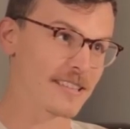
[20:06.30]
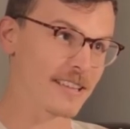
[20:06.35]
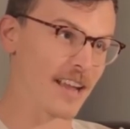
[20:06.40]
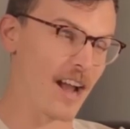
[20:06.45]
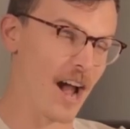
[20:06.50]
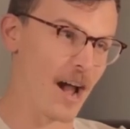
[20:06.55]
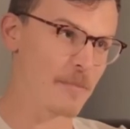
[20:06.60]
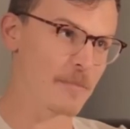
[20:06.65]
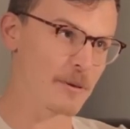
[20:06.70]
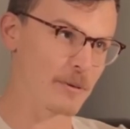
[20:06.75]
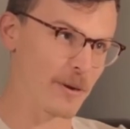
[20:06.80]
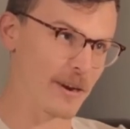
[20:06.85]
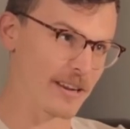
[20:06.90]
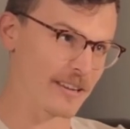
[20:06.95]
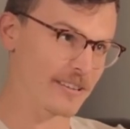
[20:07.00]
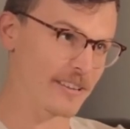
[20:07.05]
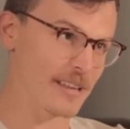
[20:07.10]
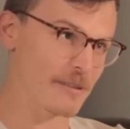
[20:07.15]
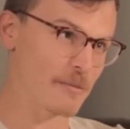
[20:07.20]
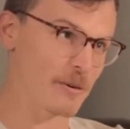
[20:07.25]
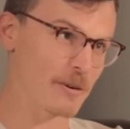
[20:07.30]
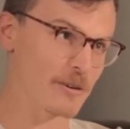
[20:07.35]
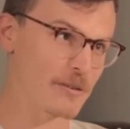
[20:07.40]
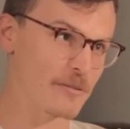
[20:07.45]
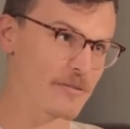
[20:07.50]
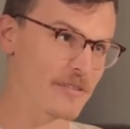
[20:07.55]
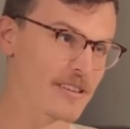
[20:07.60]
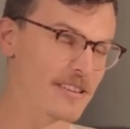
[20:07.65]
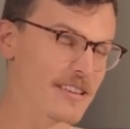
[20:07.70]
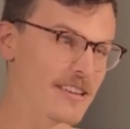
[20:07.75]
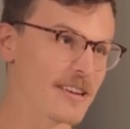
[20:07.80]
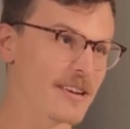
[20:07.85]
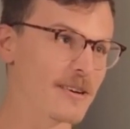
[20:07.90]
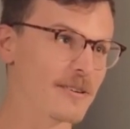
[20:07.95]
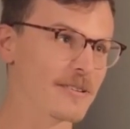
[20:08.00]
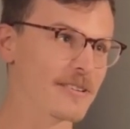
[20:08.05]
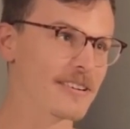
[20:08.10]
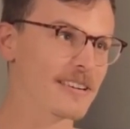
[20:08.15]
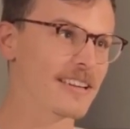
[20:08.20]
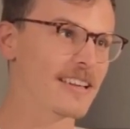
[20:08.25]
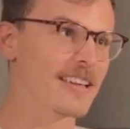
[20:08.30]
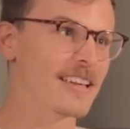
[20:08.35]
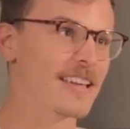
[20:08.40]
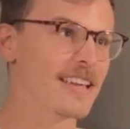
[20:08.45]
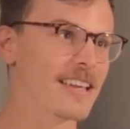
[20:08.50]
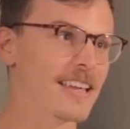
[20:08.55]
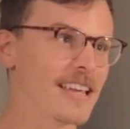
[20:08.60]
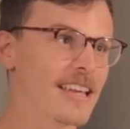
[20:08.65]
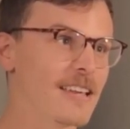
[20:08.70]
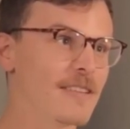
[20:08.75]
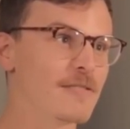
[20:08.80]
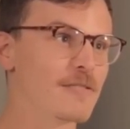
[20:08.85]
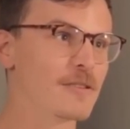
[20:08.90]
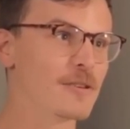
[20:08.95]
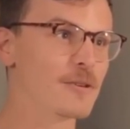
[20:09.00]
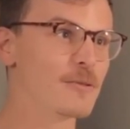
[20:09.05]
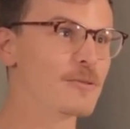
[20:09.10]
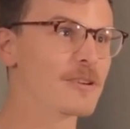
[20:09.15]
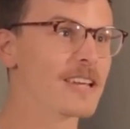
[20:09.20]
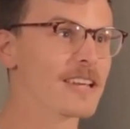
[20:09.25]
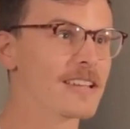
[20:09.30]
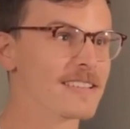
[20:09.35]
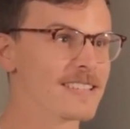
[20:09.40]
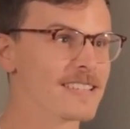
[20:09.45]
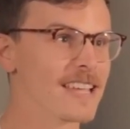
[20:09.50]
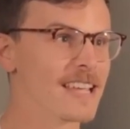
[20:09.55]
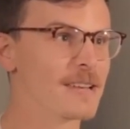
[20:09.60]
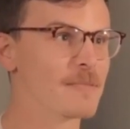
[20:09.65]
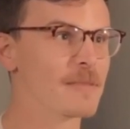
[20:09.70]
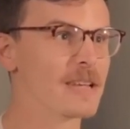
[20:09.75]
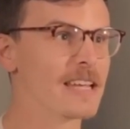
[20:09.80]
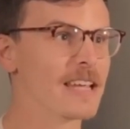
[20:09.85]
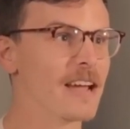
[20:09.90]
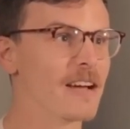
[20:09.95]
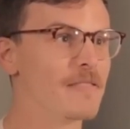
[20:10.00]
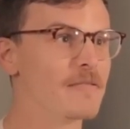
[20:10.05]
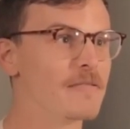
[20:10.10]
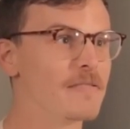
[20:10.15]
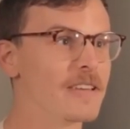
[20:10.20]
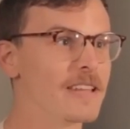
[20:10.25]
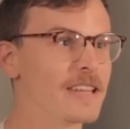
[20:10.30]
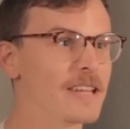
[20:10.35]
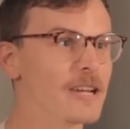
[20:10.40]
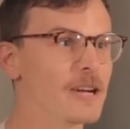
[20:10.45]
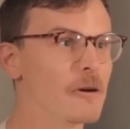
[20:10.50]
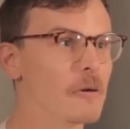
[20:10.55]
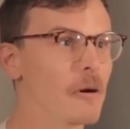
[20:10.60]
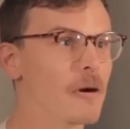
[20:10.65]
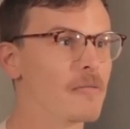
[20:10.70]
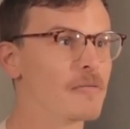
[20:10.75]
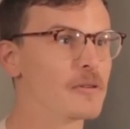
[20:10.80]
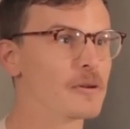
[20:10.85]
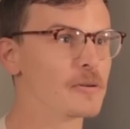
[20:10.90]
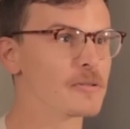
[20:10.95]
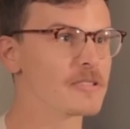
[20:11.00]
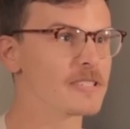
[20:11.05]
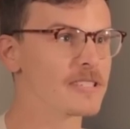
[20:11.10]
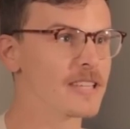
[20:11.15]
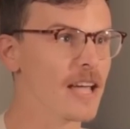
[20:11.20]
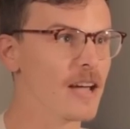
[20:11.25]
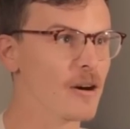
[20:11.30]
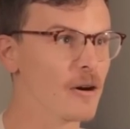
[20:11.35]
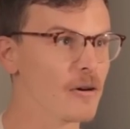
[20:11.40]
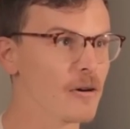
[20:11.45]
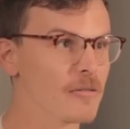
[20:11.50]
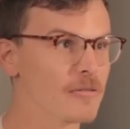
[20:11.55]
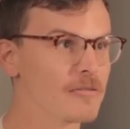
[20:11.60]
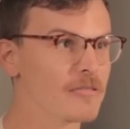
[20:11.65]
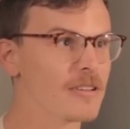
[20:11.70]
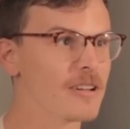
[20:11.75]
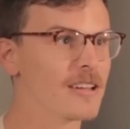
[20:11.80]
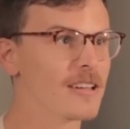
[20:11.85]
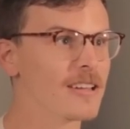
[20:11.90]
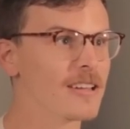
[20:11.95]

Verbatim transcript: the copyright claim on your video if you can send me a video of yourself